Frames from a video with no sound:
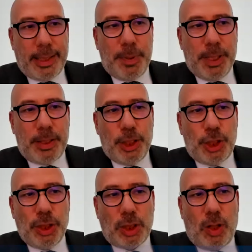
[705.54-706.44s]

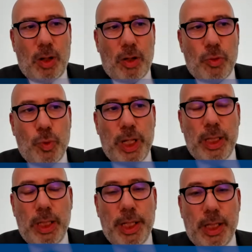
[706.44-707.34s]
expectations are
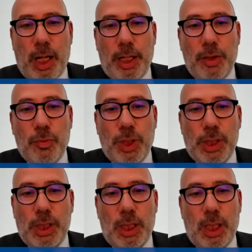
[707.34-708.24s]
well in line with
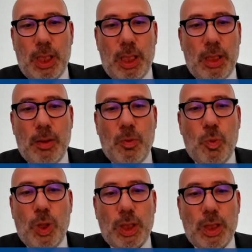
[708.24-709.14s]
uh,
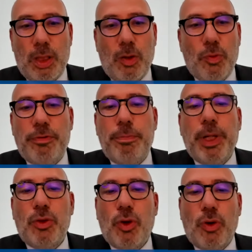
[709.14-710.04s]
what uh, we've
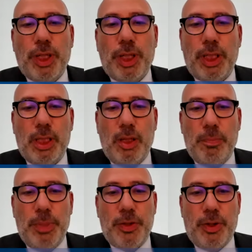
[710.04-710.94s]
been talking a
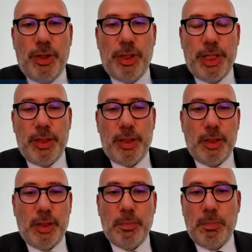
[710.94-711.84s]
bit earlier,
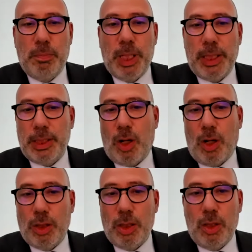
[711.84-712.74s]
based
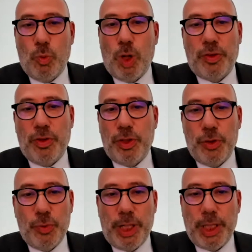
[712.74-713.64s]
on uh, what the
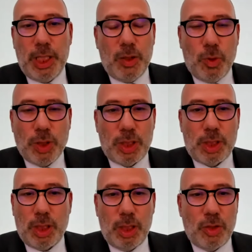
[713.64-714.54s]
UAE
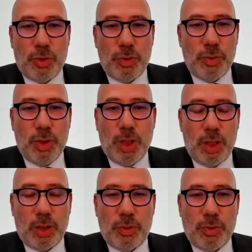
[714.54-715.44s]
wants uh, to,
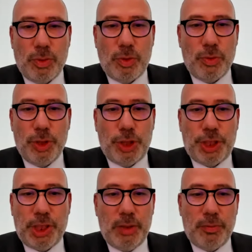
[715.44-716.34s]
uh, to, to
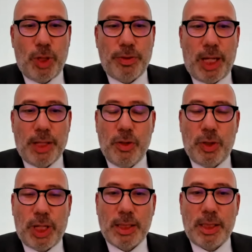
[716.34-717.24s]
achieve, what
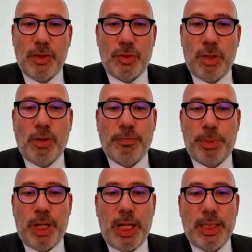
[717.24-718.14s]
ADNOC has in terms of
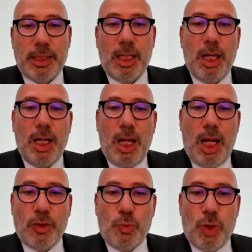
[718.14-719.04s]
plans,
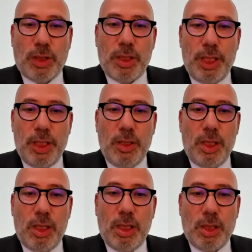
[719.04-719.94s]
and what in
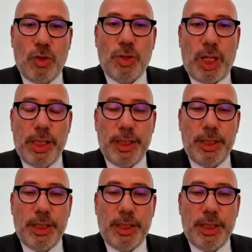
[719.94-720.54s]
uh, Total